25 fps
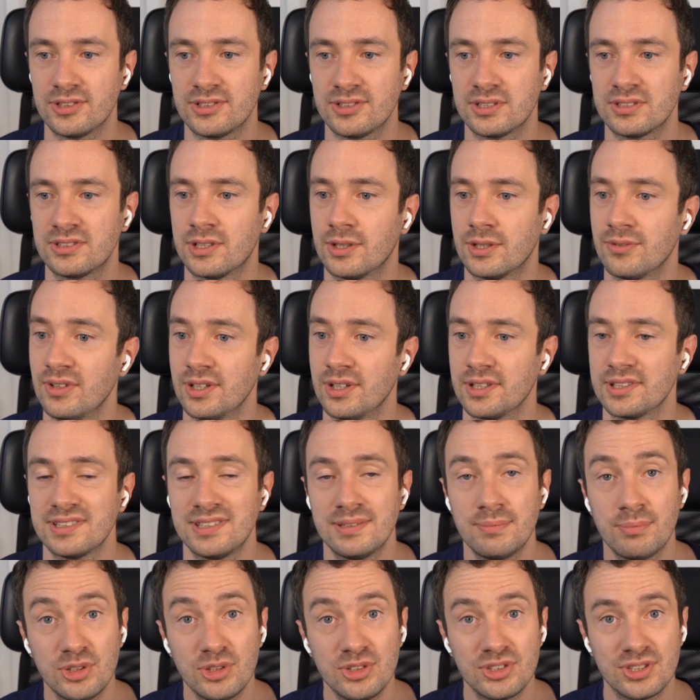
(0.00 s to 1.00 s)
Stuff like
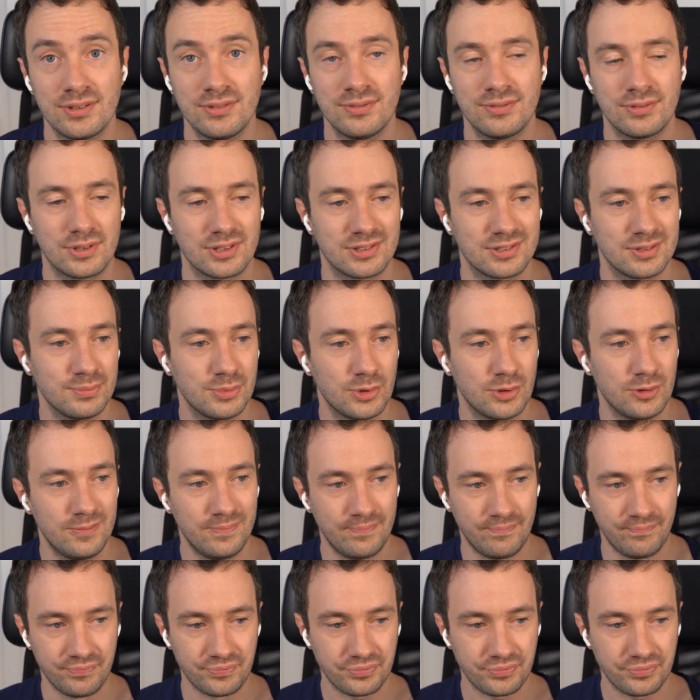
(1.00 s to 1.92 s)
SimpliSafe, for example.